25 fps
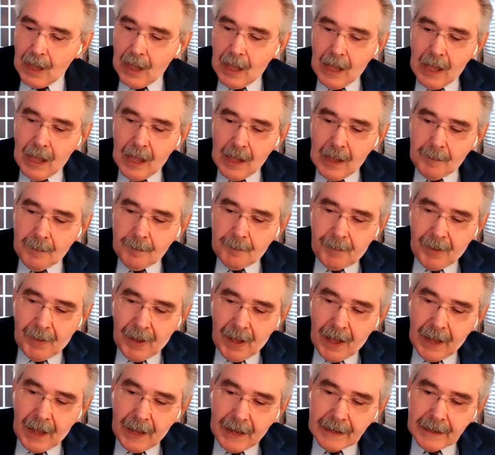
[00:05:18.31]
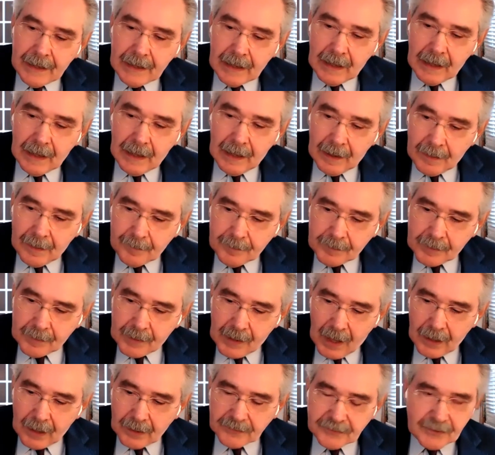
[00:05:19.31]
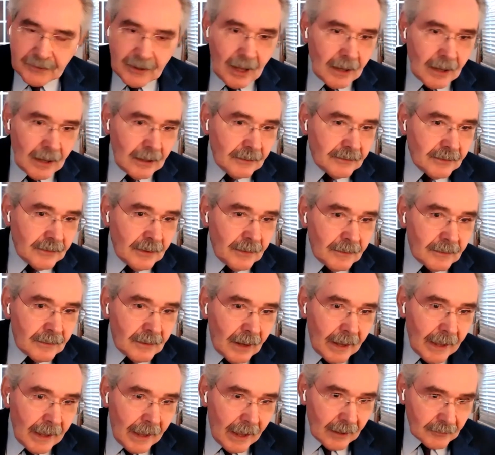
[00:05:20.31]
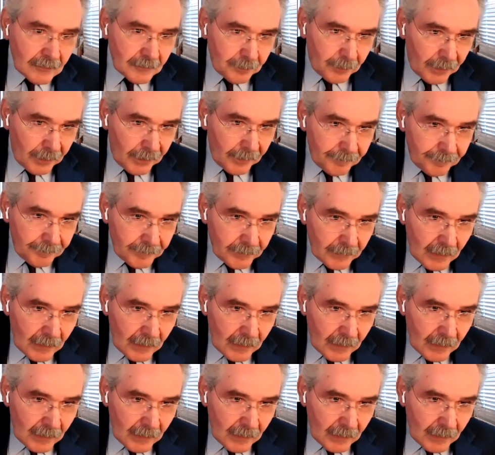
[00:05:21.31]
by Khalistanis in the diaspora.